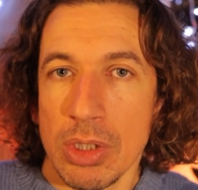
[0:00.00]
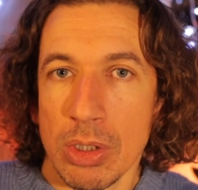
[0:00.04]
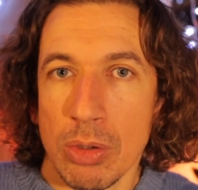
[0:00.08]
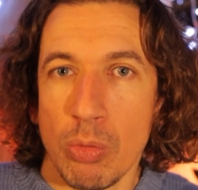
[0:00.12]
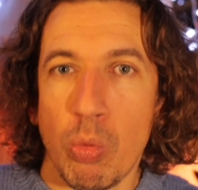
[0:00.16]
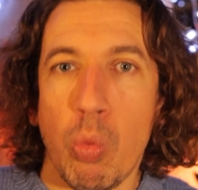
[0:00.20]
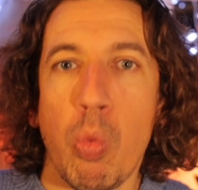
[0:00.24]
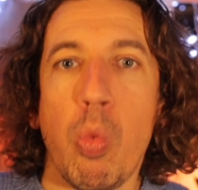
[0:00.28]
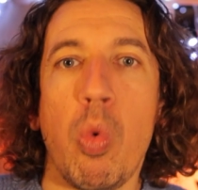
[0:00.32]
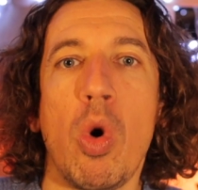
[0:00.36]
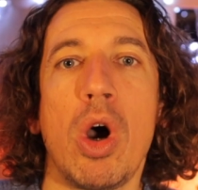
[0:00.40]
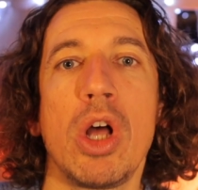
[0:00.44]

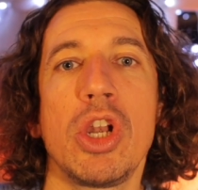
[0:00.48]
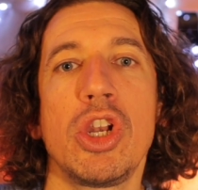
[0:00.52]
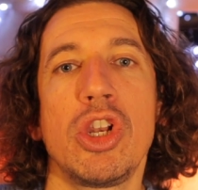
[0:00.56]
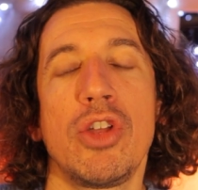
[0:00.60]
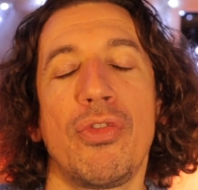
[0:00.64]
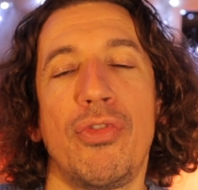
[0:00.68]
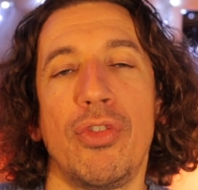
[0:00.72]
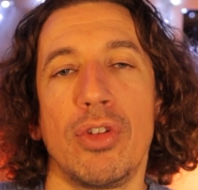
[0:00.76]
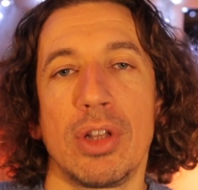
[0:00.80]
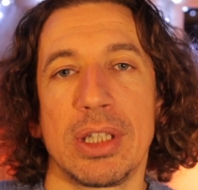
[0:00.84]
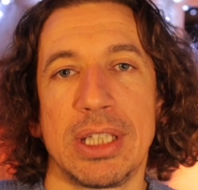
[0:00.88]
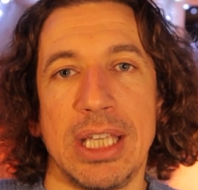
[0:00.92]

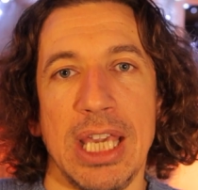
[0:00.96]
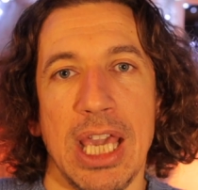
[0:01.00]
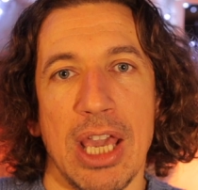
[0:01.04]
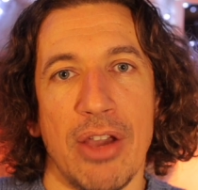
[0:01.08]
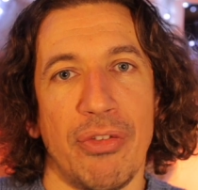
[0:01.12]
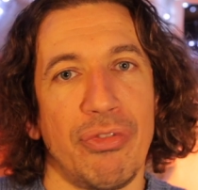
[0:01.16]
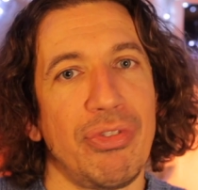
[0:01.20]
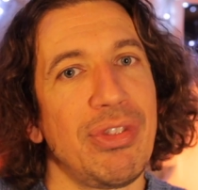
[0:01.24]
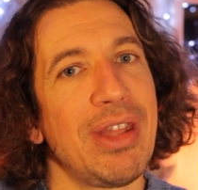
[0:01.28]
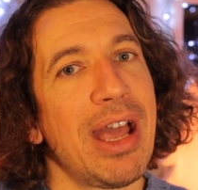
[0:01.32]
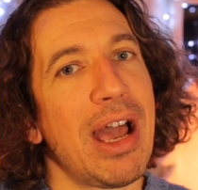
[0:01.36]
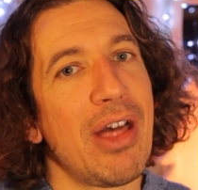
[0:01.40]
wonderful
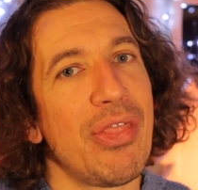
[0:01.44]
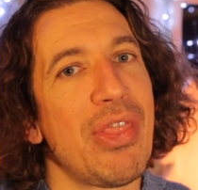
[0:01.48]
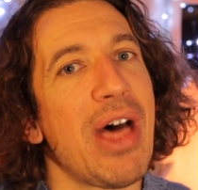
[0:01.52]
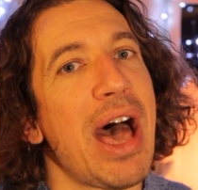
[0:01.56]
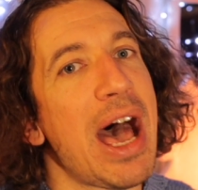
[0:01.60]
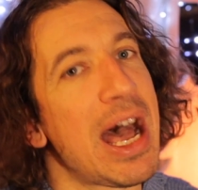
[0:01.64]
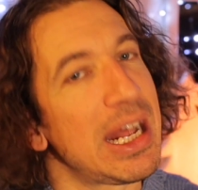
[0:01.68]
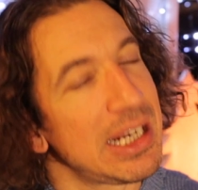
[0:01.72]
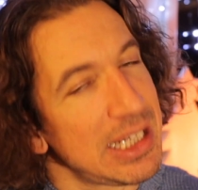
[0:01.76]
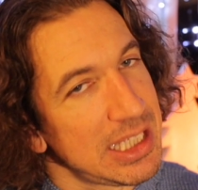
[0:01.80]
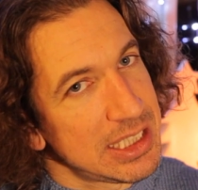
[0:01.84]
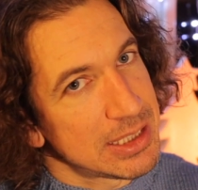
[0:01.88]
gift. Now
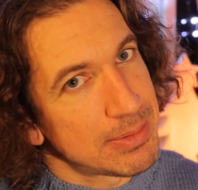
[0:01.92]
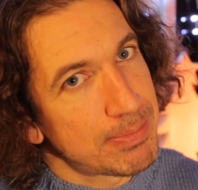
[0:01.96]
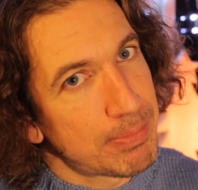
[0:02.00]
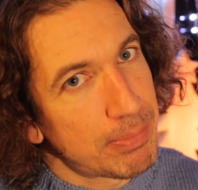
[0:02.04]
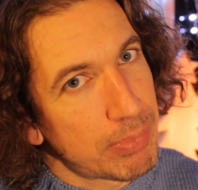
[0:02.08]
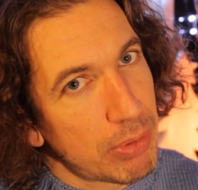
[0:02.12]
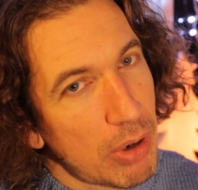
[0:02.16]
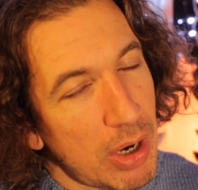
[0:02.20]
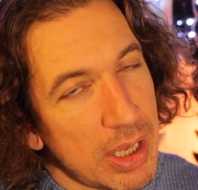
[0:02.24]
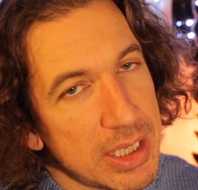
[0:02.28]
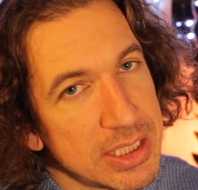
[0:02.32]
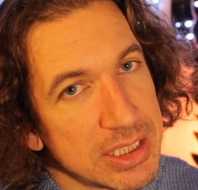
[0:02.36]
that is
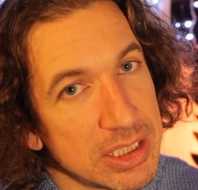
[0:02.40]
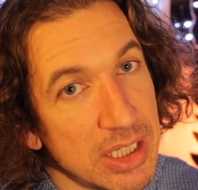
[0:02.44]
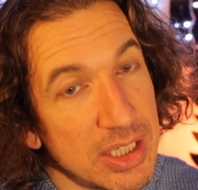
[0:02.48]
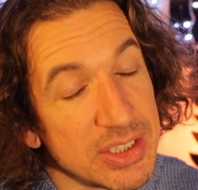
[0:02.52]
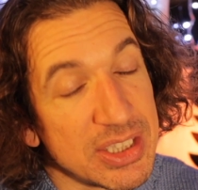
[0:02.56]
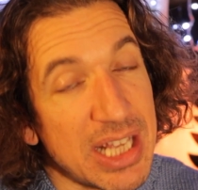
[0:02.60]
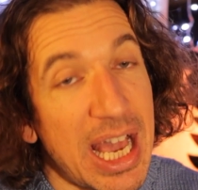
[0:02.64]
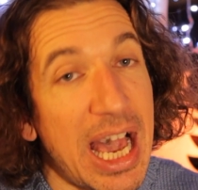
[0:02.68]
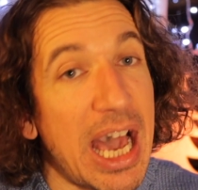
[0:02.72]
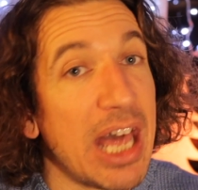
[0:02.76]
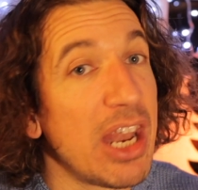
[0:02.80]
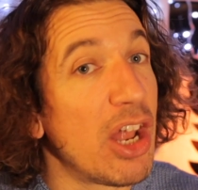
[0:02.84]

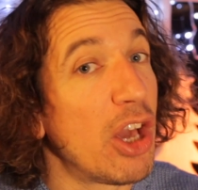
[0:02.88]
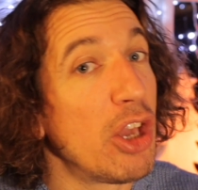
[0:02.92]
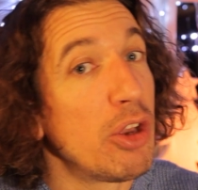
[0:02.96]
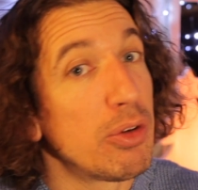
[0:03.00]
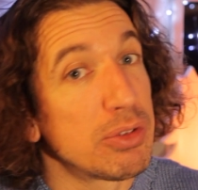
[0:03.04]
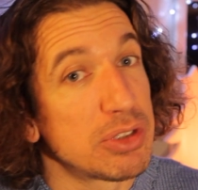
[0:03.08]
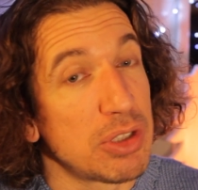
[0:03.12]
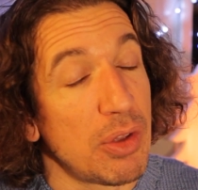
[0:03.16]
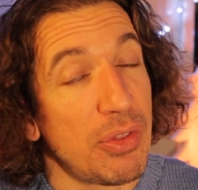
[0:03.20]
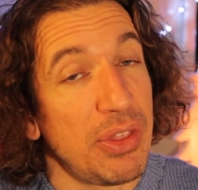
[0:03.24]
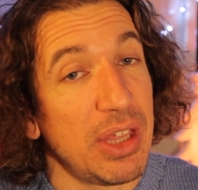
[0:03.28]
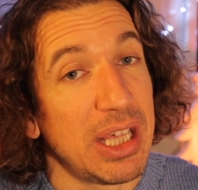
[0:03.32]
priceless, and I
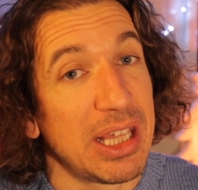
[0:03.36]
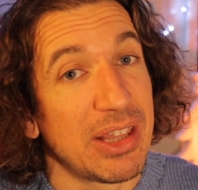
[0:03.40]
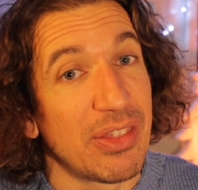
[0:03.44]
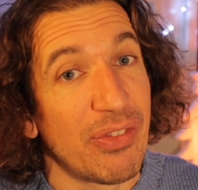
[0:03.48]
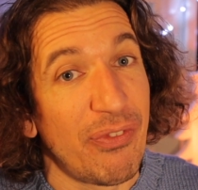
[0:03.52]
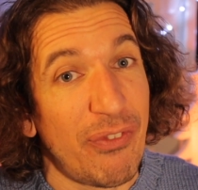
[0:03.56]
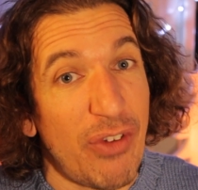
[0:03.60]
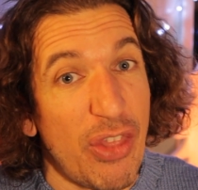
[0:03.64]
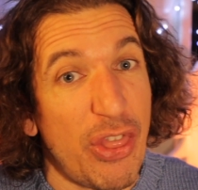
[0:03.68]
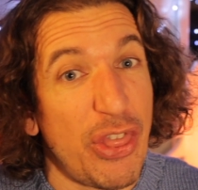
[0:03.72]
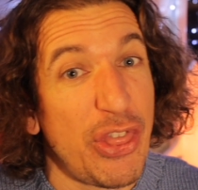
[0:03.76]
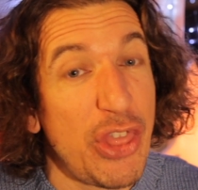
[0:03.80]
also think
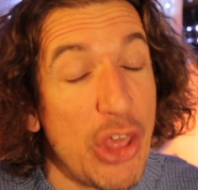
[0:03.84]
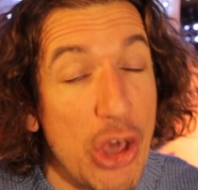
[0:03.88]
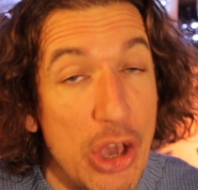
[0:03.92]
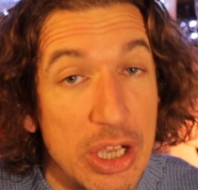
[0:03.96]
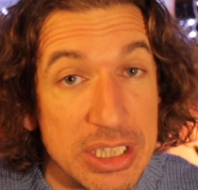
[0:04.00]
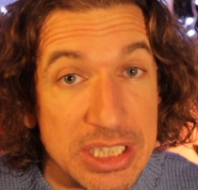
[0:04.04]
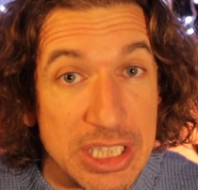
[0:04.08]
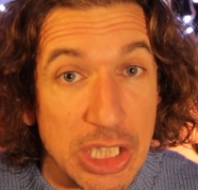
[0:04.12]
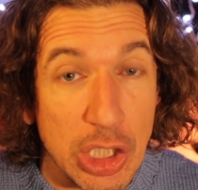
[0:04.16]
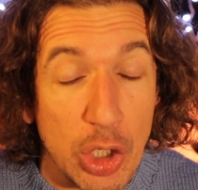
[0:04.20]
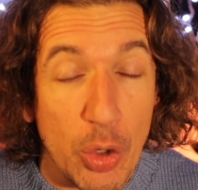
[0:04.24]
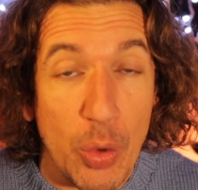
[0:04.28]
for
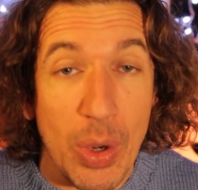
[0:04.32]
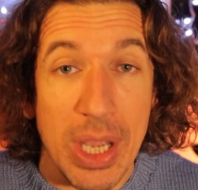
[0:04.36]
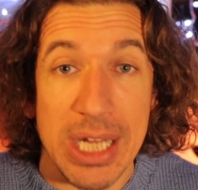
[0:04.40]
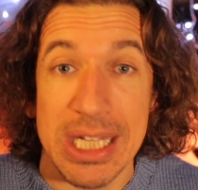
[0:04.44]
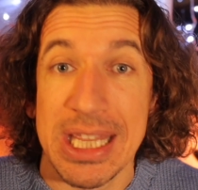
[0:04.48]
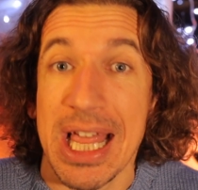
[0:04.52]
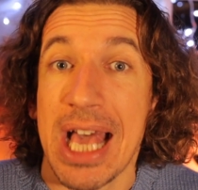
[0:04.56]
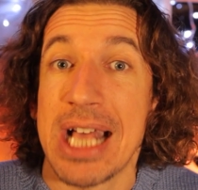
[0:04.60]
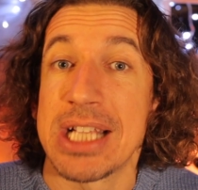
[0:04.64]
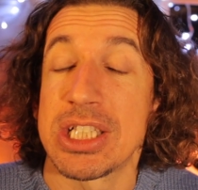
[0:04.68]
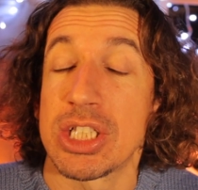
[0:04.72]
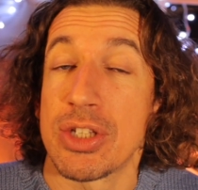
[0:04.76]
30 quid
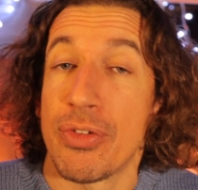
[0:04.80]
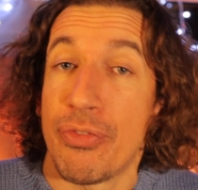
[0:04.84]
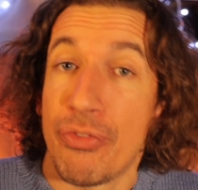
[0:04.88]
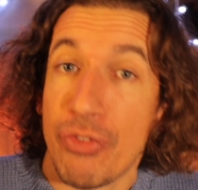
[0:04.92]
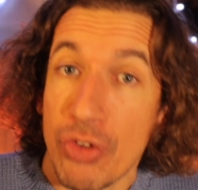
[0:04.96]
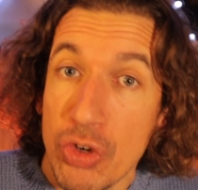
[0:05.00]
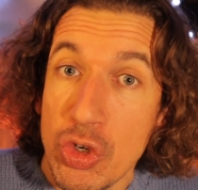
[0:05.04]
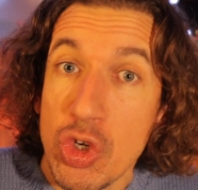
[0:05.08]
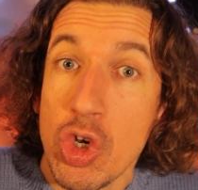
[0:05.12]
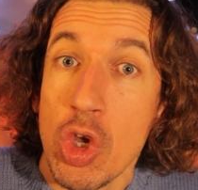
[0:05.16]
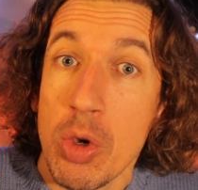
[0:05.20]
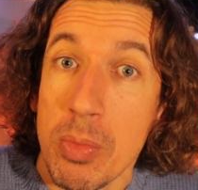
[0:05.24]
that's a
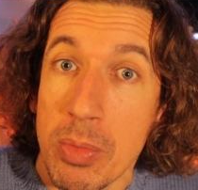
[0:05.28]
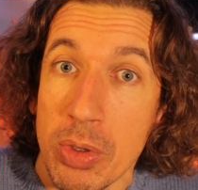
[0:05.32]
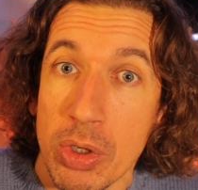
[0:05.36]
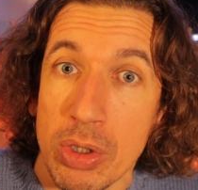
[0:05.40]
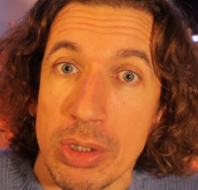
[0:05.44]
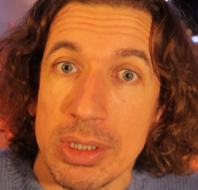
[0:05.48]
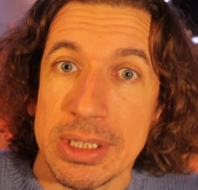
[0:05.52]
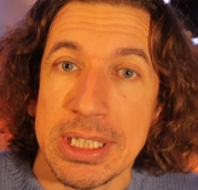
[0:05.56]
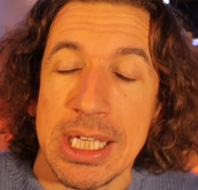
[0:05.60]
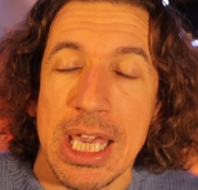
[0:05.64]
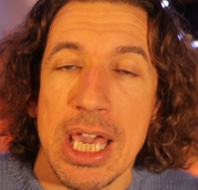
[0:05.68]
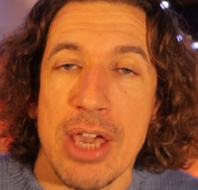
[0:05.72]

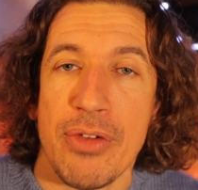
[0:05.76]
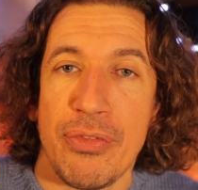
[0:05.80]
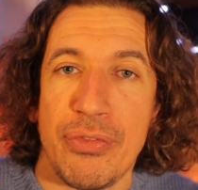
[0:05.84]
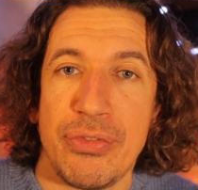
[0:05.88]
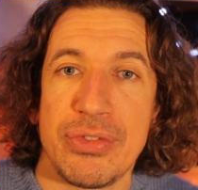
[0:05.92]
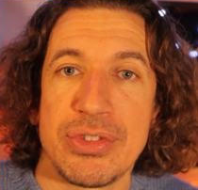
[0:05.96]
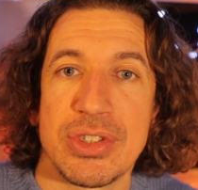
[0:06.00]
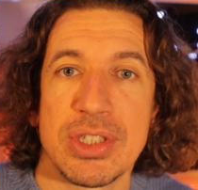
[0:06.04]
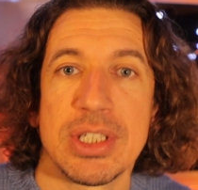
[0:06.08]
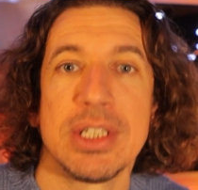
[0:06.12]
phenomenal gift,